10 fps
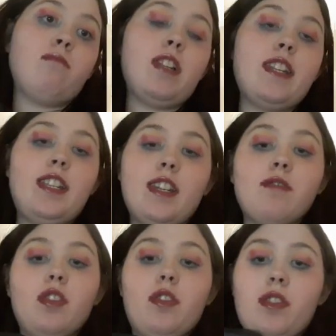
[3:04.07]
plenty
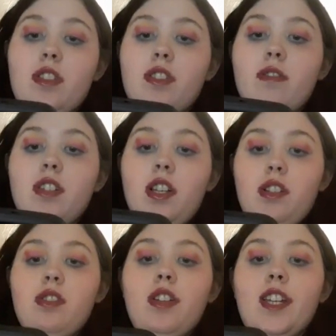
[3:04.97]
of glosses, though it
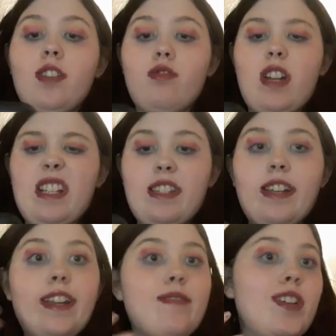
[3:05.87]
does look
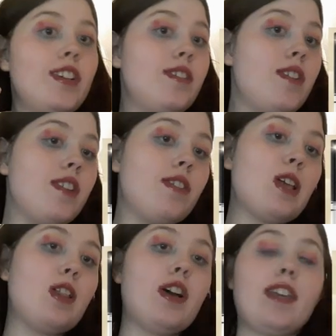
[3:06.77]
interesting. Never heard of
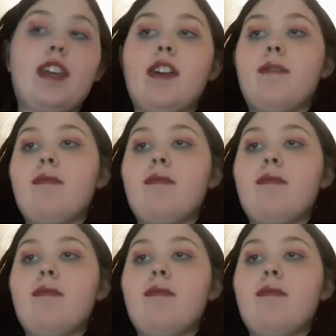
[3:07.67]
anything like it,